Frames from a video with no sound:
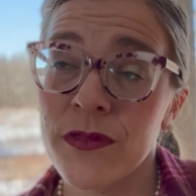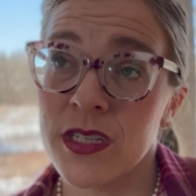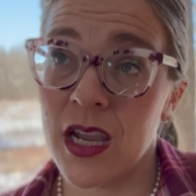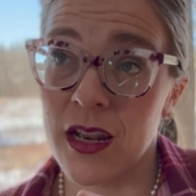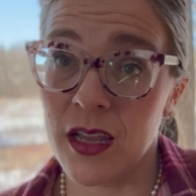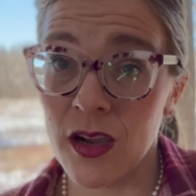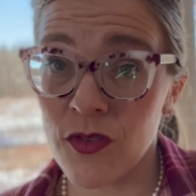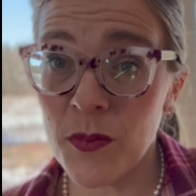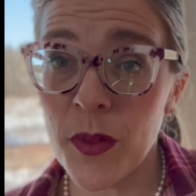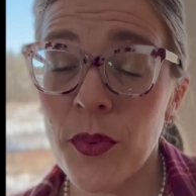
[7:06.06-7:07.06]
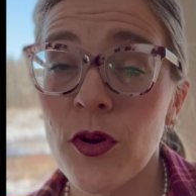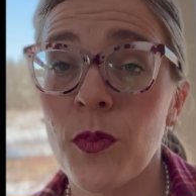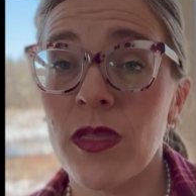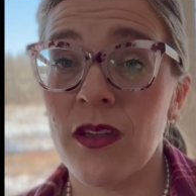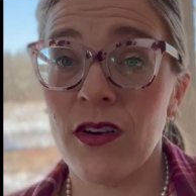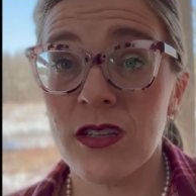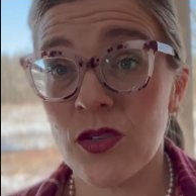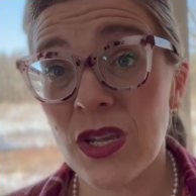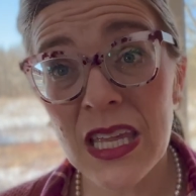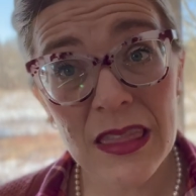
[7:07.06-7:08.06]
to kind of cover up the poop, and they've
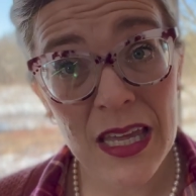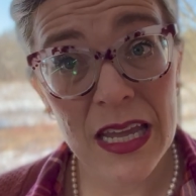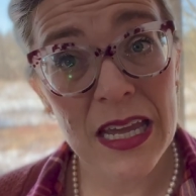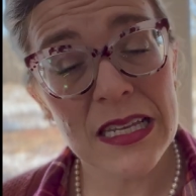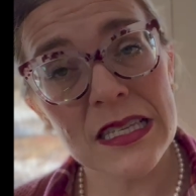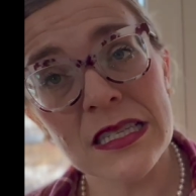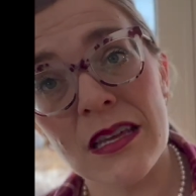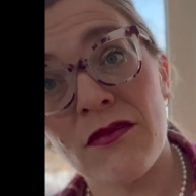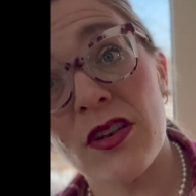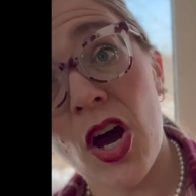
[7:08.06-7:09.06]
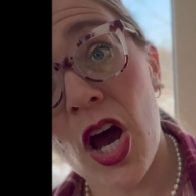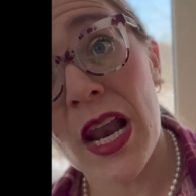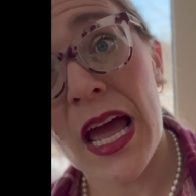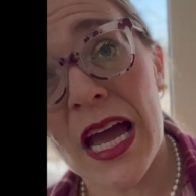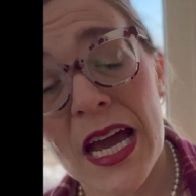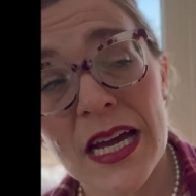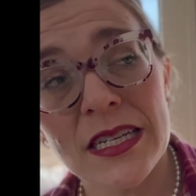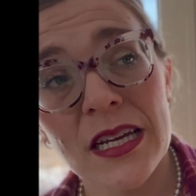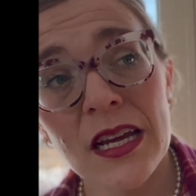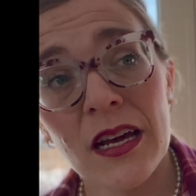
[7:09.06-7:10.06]
also eaten the hay since they've not
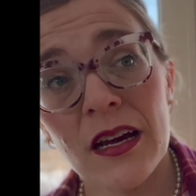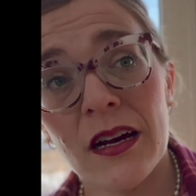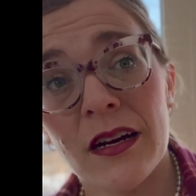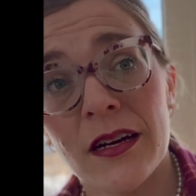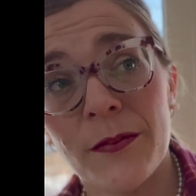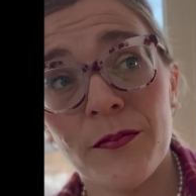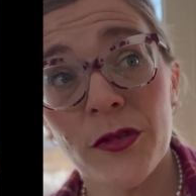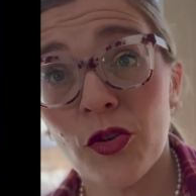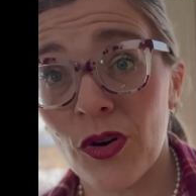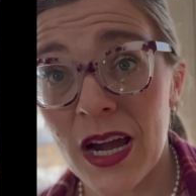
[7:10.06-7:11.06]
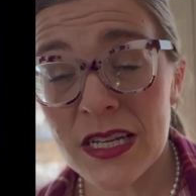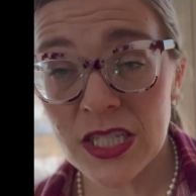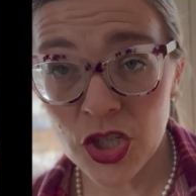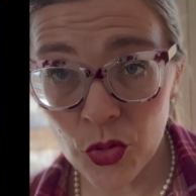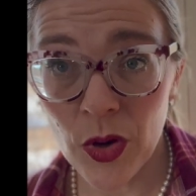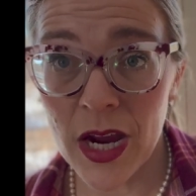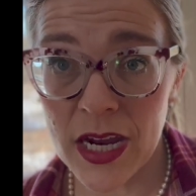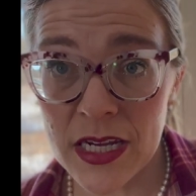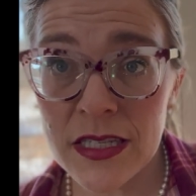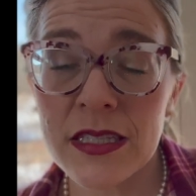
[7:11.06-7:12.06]
had um, grass to
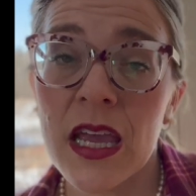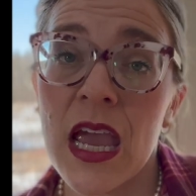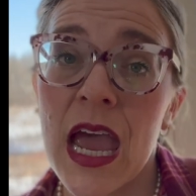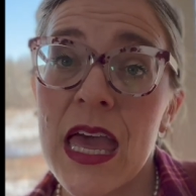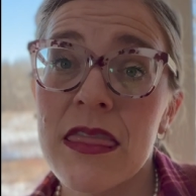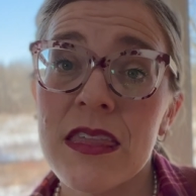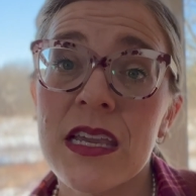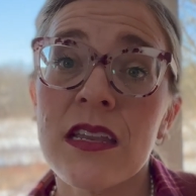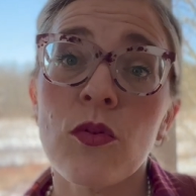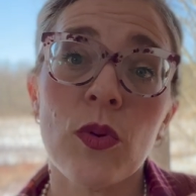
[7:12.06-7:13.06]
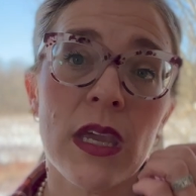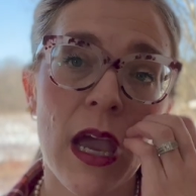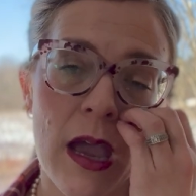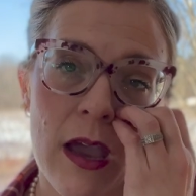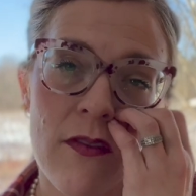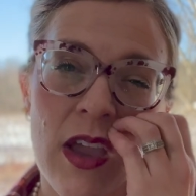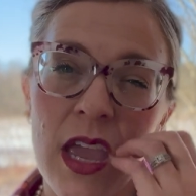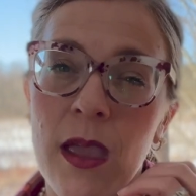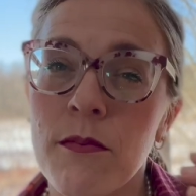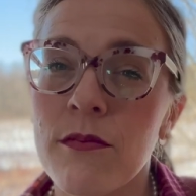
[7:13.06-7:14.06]
graze. And then we have
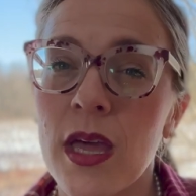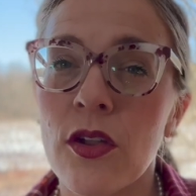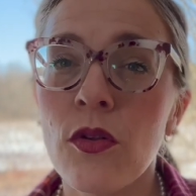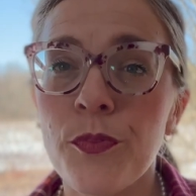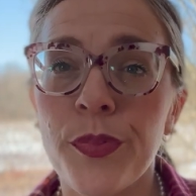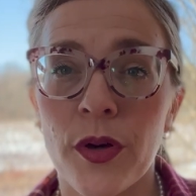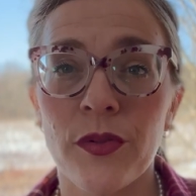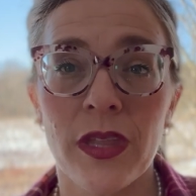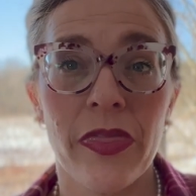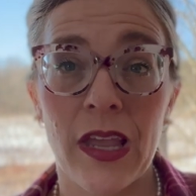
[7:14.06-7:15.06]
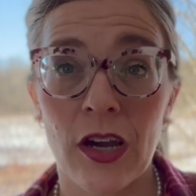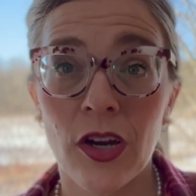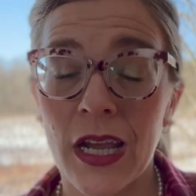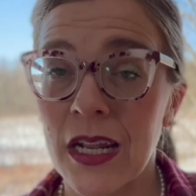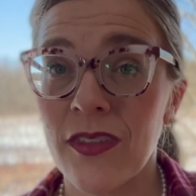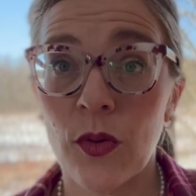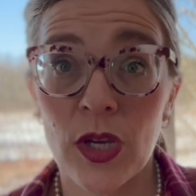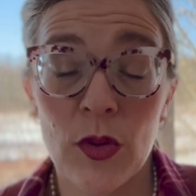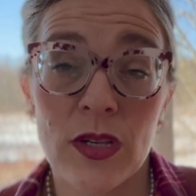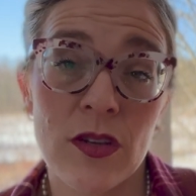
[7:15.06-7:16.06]
a metal bowl in there, kind of like
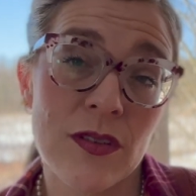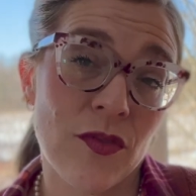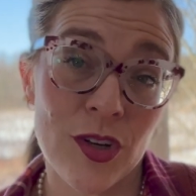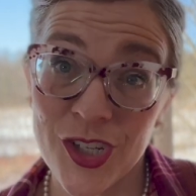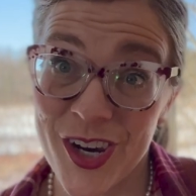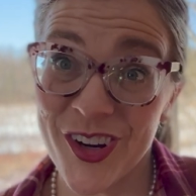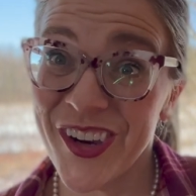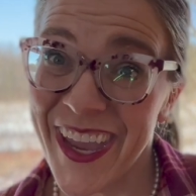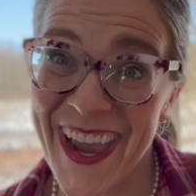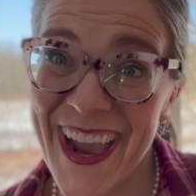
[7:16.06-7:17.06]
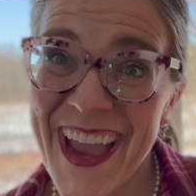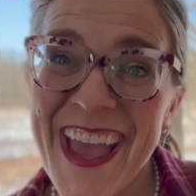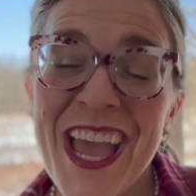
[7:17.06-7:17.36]
what you would use for a dog or a cat.